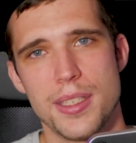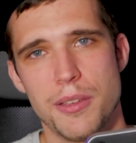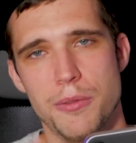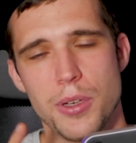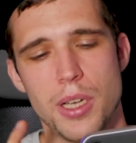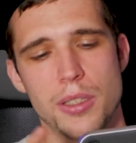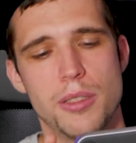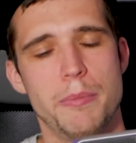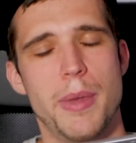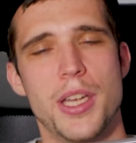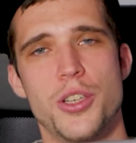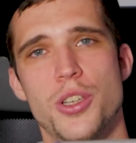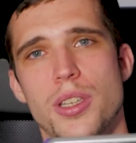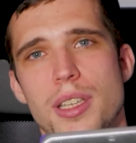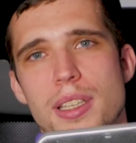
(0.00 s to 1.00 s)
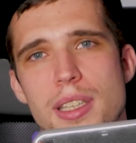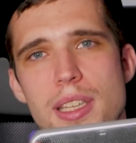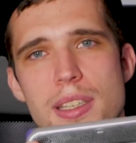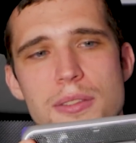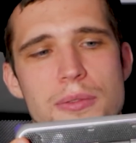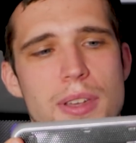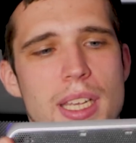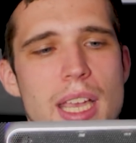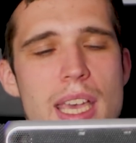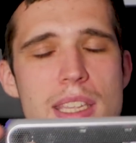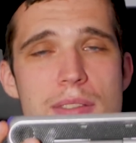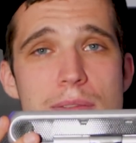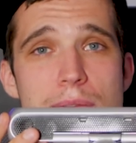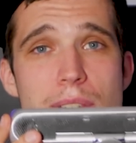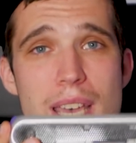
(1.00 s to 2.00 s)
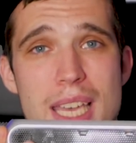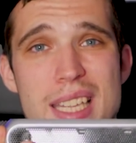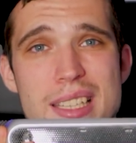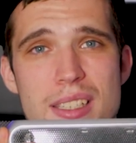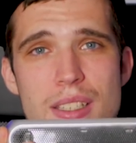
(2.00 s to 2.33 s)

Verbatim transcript: I forgot to mention that this thing has fans,